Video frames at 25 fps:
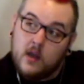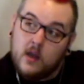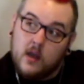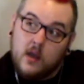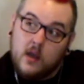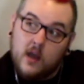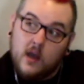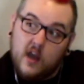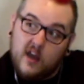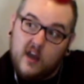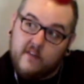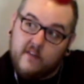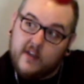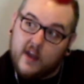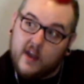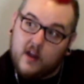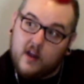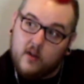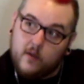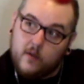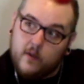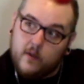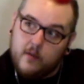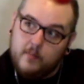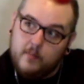I've got
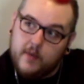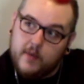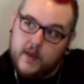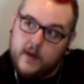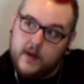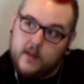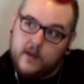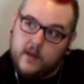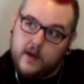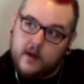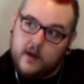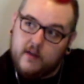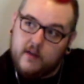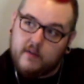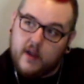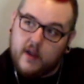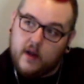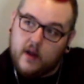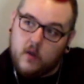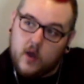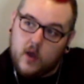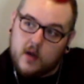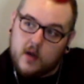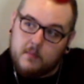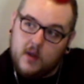Colombian in there. I've got
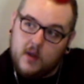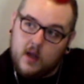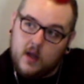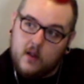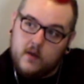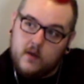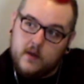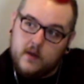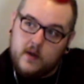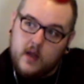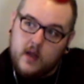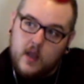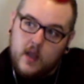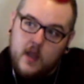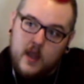Guatemalan.